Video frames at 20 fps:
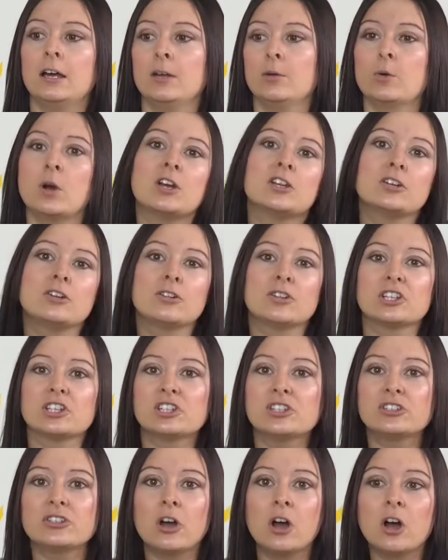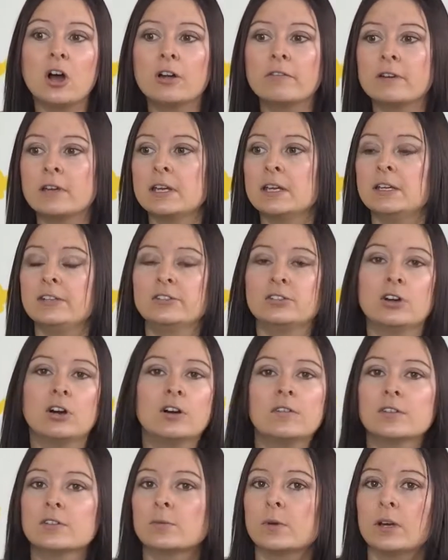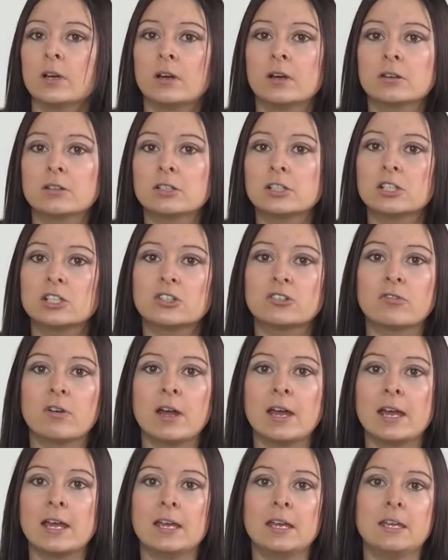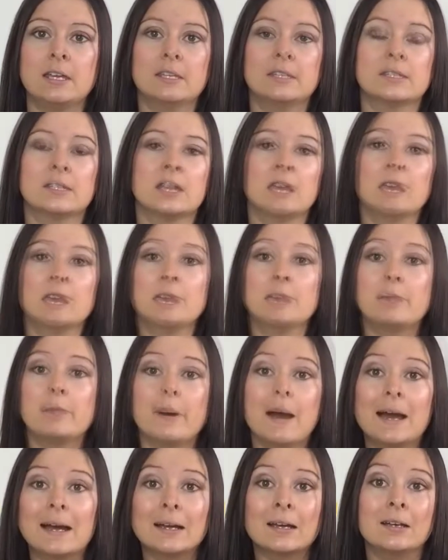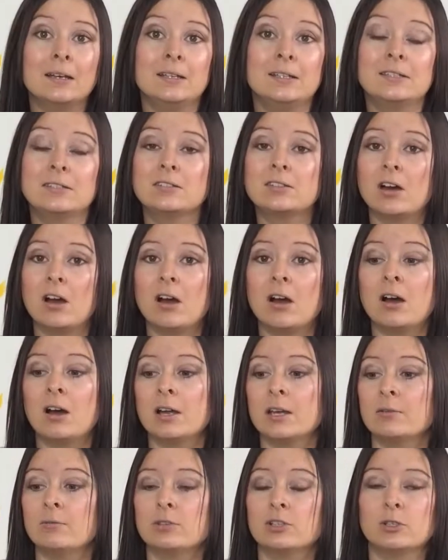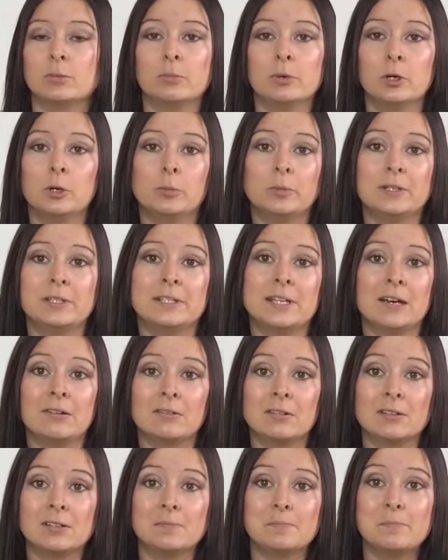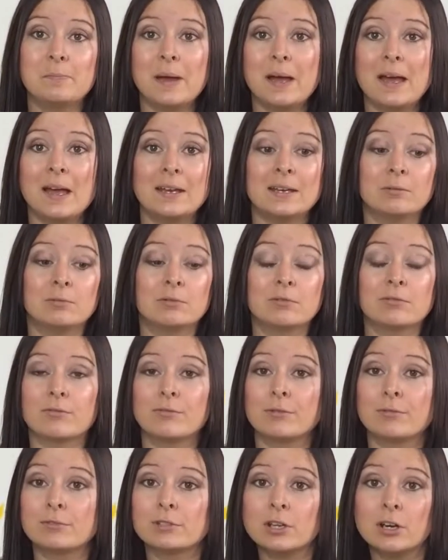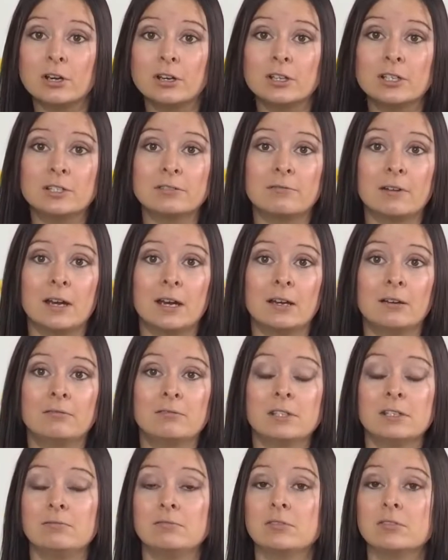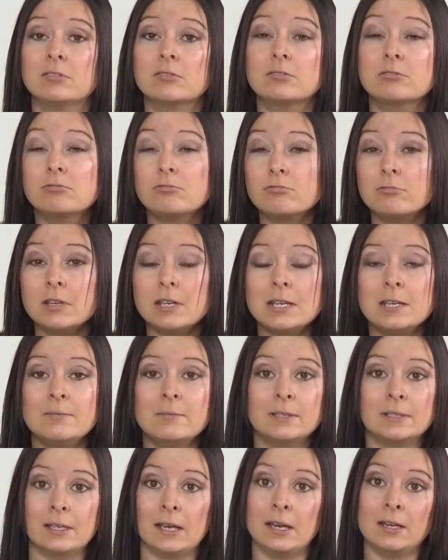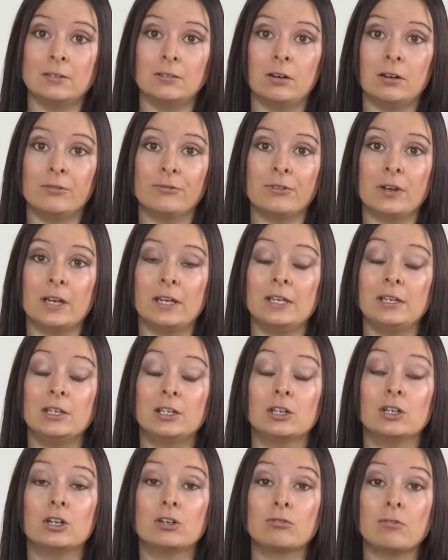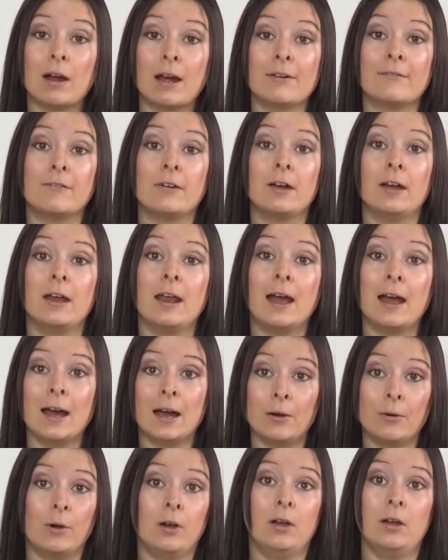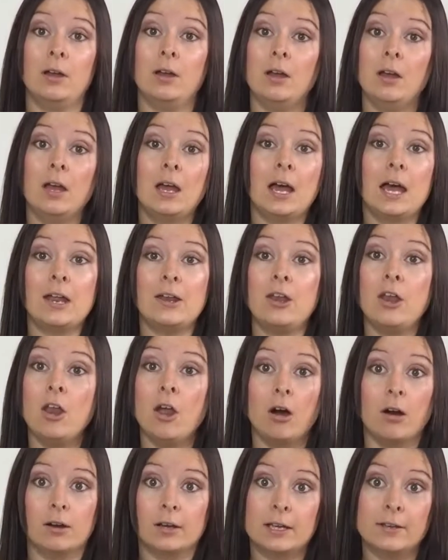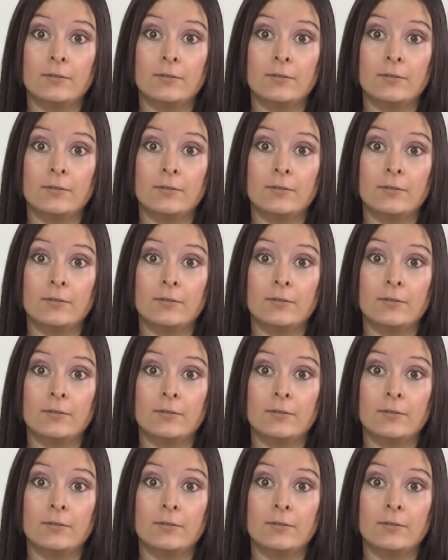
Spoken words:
He wanted another story, his covers weren't on straight. He would bang at his door, he would jump up and down on his bed, he would throw toys around, he would scream his head off, and he could cry for an hour and not